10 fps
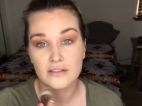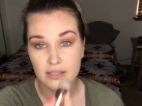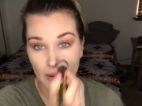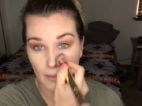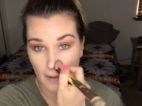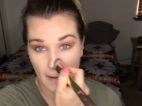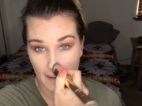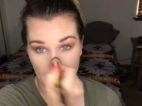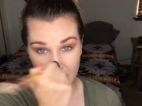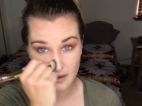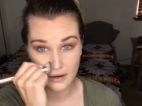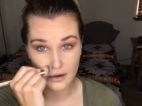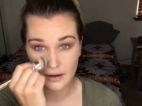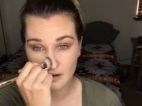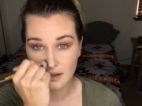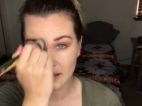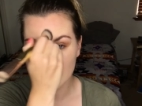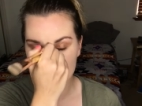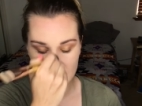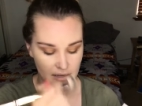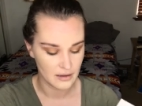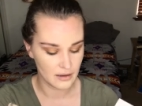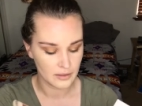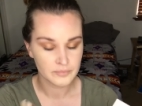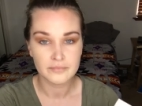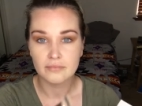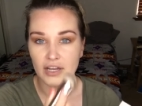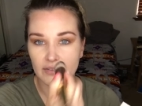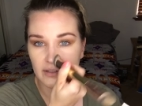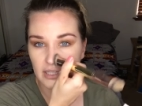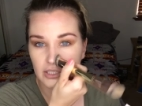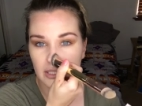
So here is my foundation.